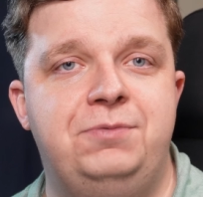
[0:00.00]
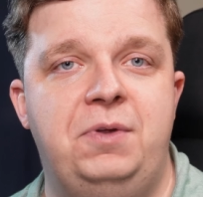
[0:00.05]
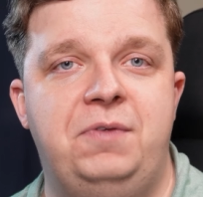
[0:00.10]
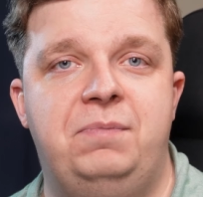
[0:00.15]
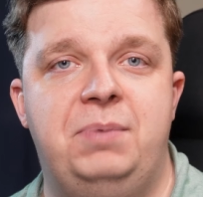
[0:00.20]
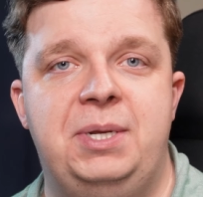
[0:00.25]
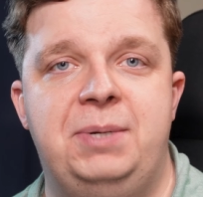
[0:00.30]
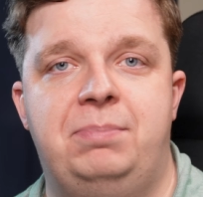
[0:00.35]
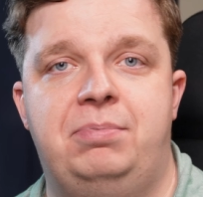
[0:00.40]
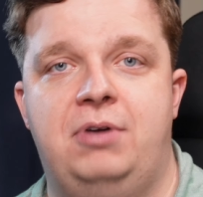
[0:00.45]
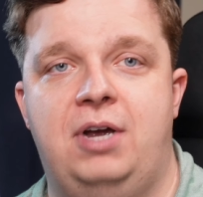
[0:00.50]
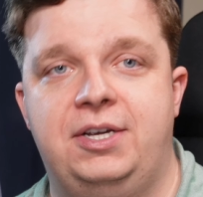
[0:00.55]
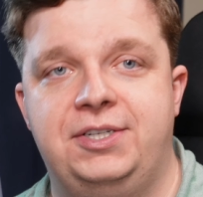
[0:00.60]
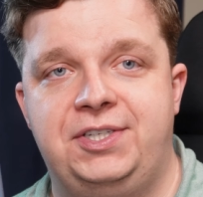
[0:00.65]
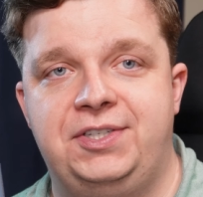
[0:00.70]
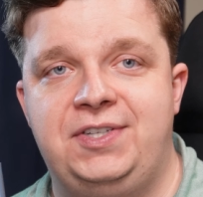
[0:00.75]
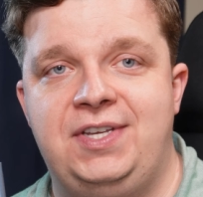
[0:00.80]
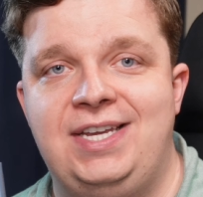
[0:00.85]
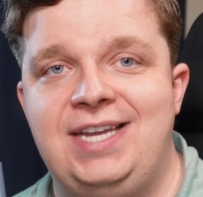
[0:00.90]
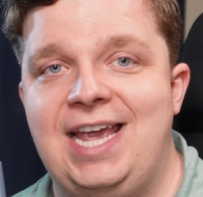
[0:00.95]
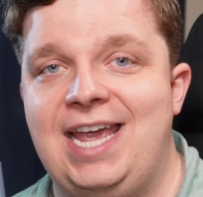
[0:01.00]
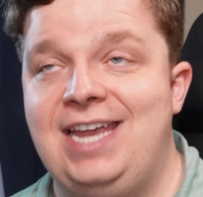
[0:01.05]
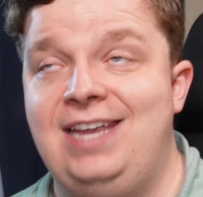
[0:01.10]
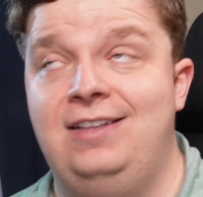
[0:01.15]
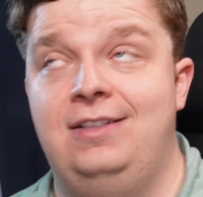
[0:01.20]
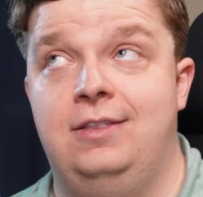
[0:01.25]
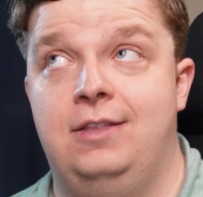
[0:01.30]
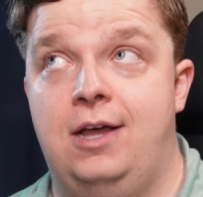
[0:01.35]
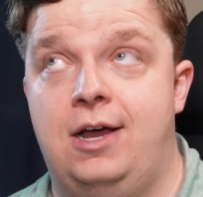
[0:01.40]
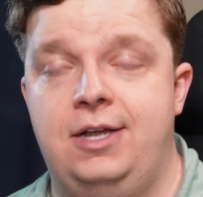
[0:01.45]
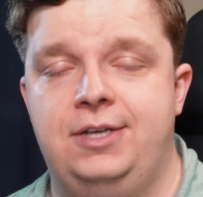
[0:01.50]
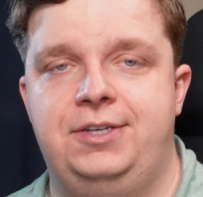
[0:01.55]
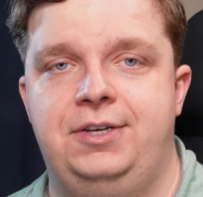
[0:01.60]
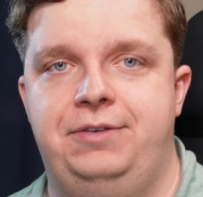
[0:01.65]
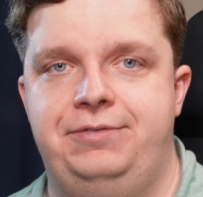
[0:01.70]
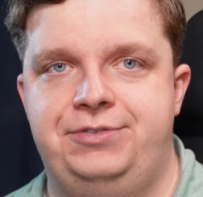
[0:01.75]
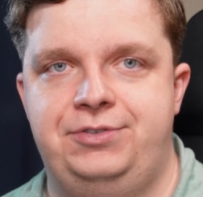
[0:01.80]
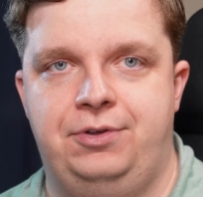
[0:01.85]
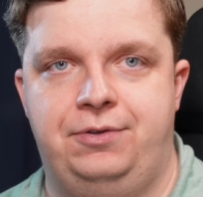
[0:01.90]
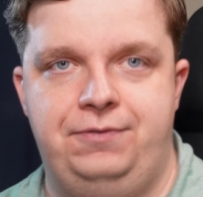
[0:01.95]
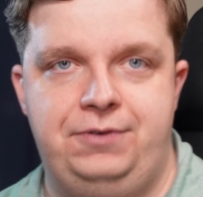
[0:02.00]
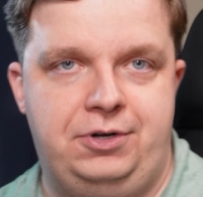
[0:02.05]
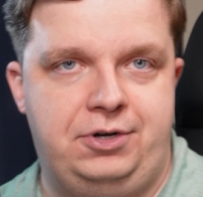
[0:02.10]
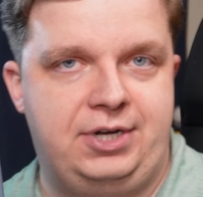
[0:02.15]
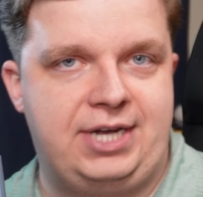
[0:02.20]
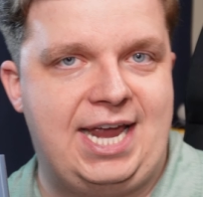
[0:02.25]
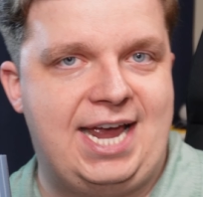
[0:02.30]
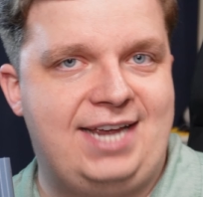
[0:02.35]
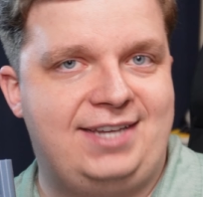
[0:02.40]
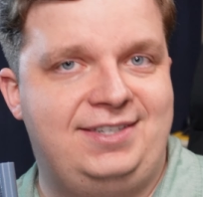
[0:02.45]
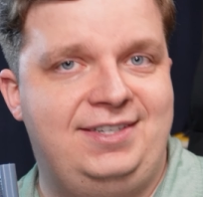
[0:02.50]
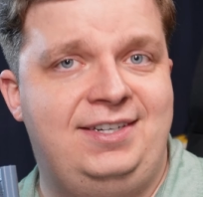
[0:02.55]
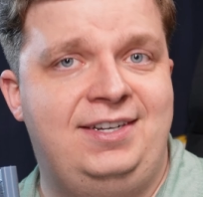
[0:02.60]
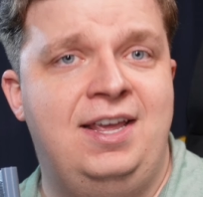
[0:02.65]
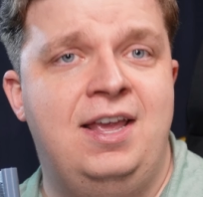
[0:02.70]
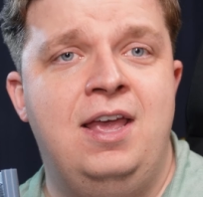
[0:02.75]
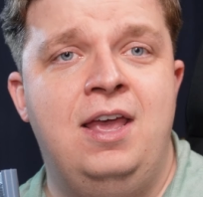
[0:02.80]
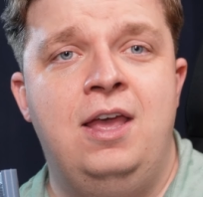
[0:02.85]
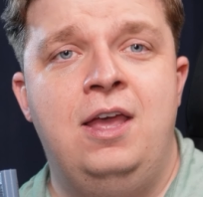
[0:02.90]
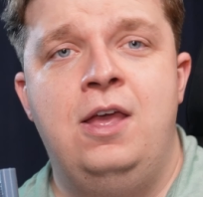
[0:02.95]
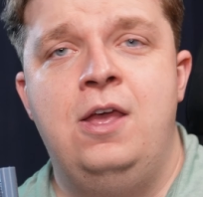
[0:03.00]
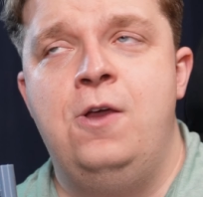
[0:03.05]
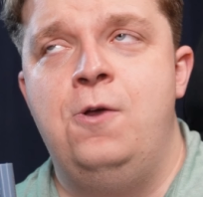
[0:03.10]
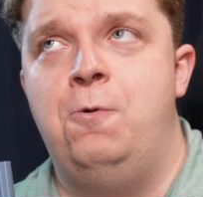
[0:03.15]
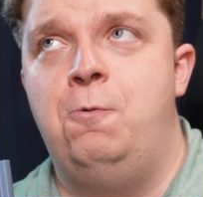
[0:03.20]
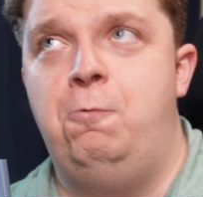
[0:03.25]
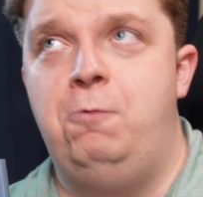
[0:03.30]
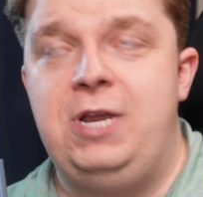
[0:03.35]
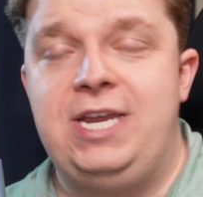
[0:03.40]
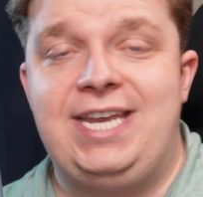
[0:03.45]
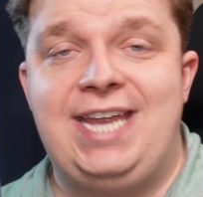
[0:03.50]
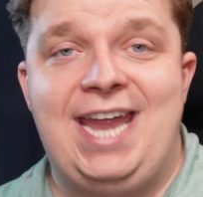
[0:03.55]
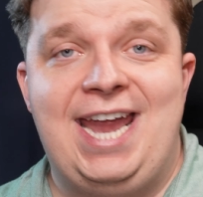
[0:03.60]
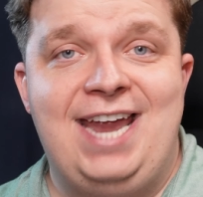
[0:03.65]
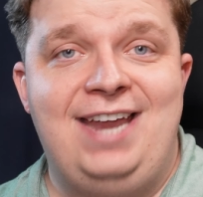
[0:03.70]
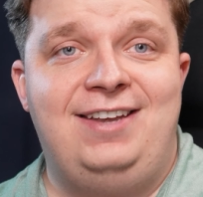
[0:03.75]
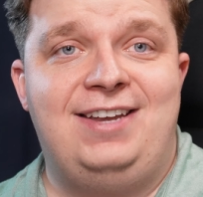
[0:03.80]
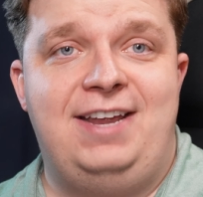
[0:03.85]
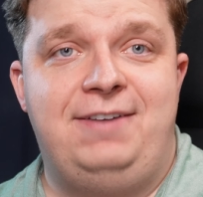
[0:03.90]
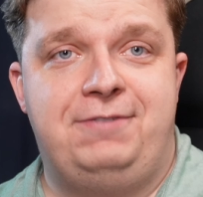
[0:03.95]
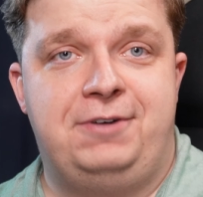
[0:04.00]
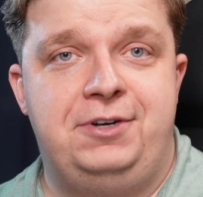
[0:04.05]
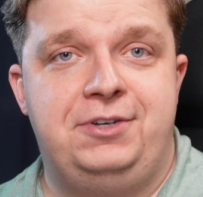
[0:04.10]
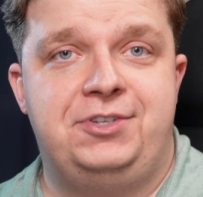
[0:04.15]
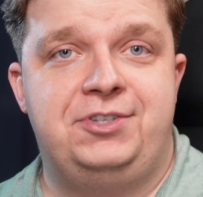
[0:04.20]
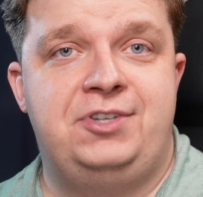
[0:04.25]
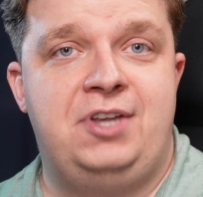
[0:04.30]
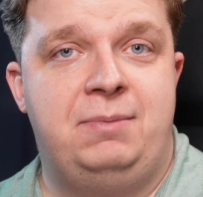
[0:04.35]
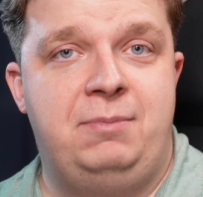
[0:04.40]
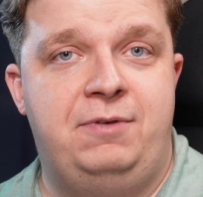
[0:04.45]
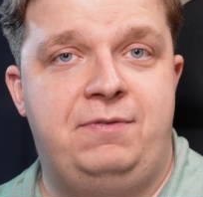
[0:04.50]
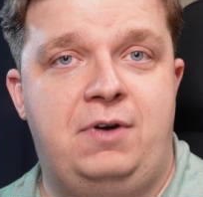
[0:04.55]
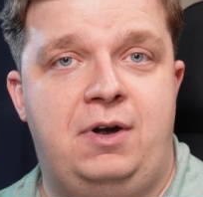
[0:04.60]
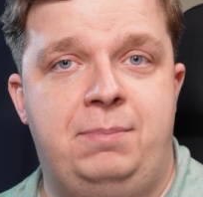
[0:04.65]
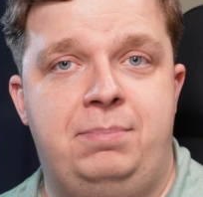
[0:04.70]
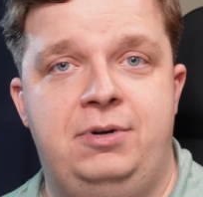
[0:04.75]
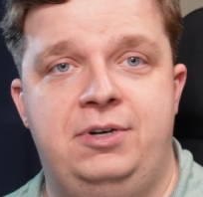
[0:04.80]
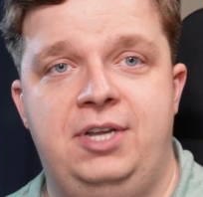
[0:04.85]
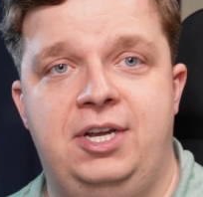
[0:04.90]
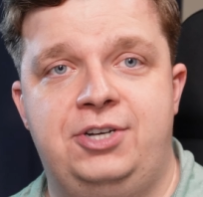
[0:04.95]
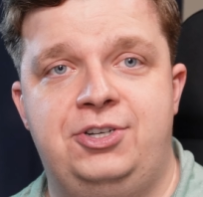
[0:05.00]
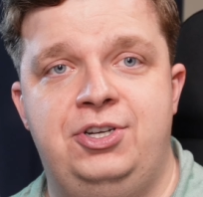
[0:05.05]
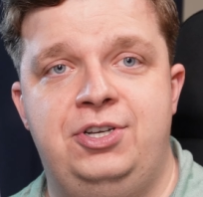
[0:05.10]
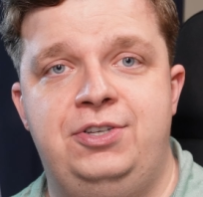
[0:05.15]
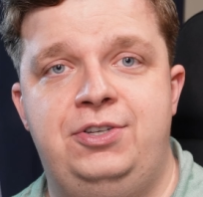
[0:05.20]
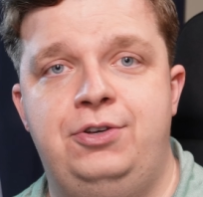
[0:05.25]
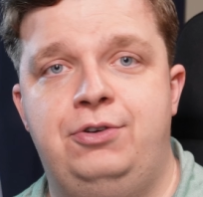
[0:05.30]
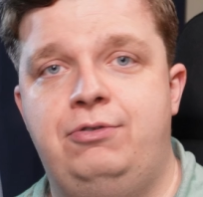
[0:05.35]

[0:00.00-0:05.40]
we've been processing a lot of sulfuric acid, we can divert some of our production to